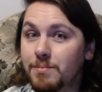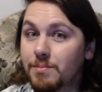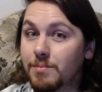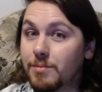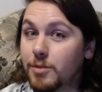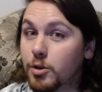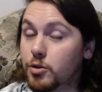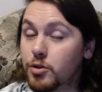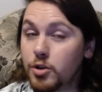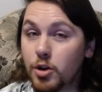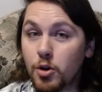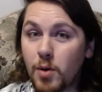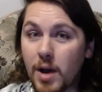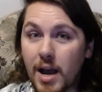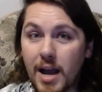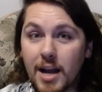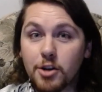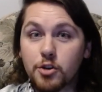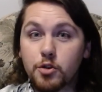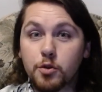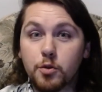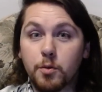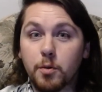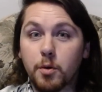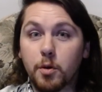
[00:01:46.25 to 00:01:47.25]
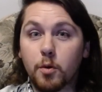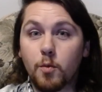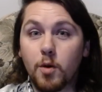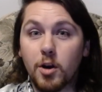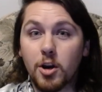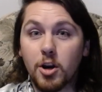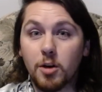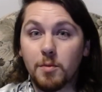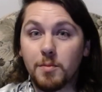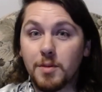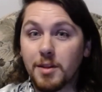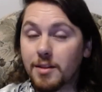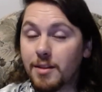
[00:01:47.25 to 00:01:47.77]
There's no actual
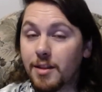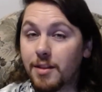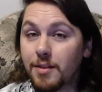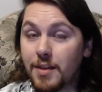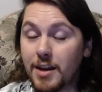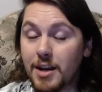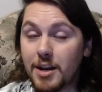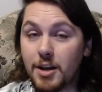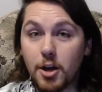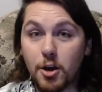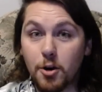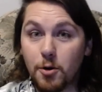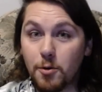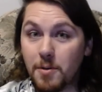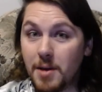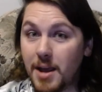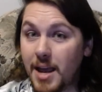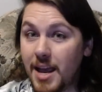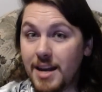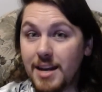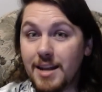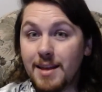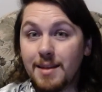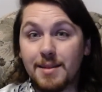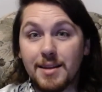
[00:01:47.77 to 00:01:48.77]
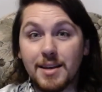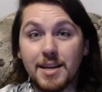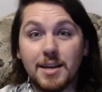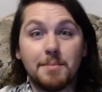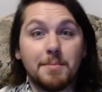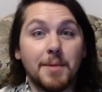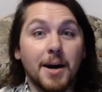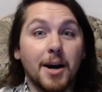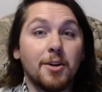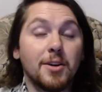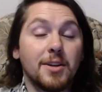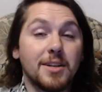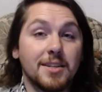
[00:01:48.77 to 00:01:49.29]
requirement that they know anything
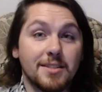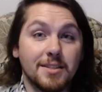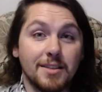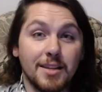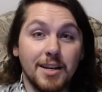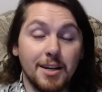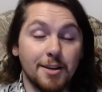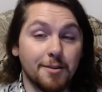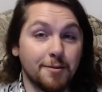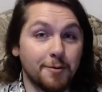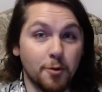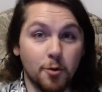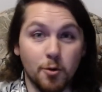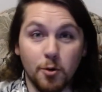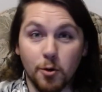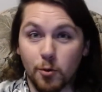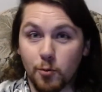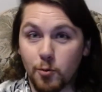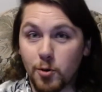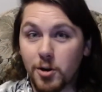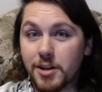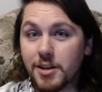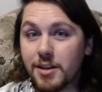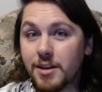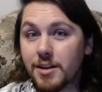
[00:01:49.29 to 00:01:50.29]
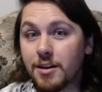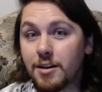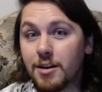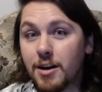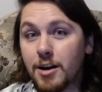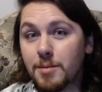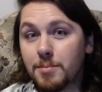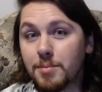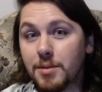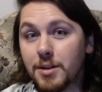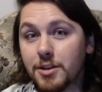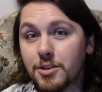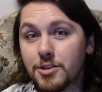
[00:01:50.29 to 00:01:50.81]
about his life or what he
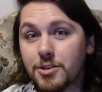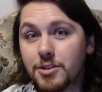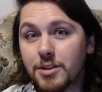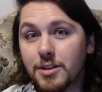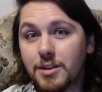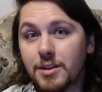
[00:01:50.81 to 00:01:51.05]
accomplished.